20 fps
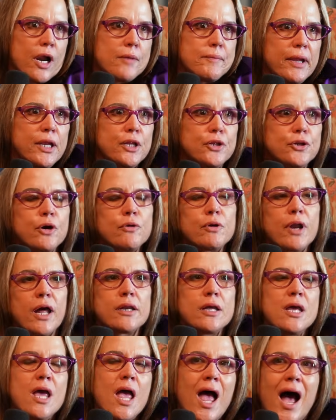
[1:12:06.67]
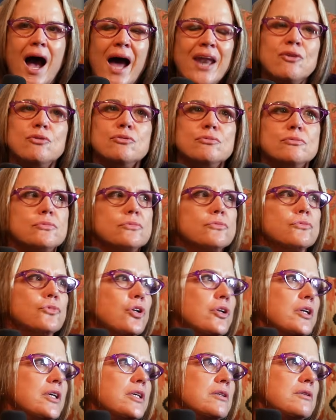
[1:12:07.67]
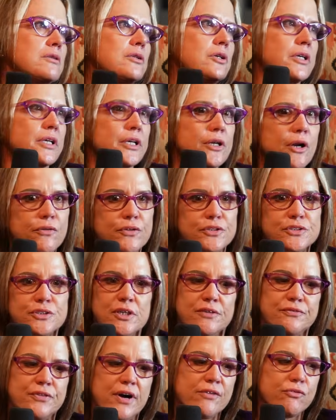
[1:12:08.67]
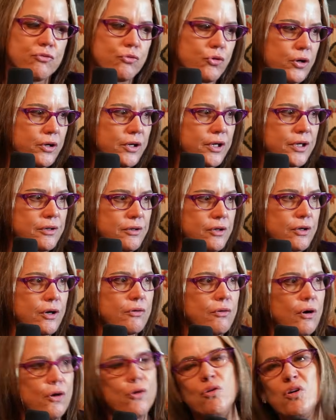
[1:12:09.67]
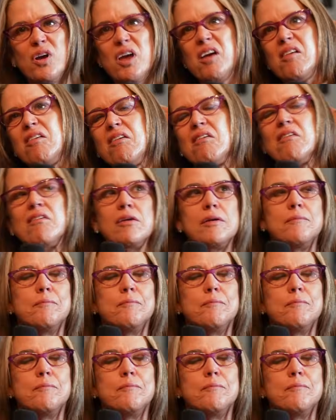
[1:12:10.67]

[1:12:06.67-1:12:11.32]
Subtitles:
And I don't really look at all the stuff I've won and go, oh, yeah.